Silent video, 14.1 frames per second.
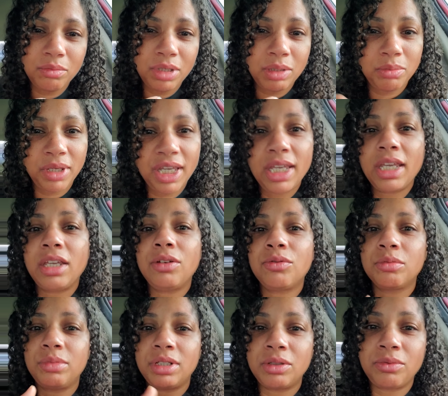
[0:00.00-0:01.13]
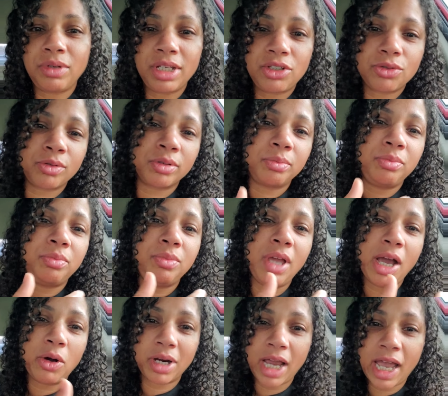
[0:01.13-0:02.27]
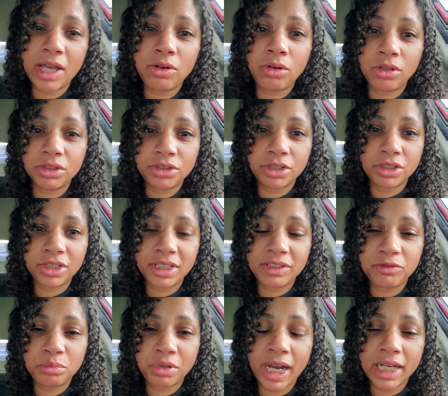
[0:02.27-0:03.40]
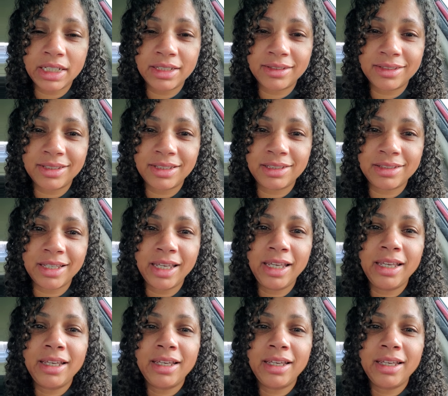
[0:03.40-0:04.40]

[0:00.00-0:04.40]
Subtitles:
been pagan or been a witch or had alternative practices.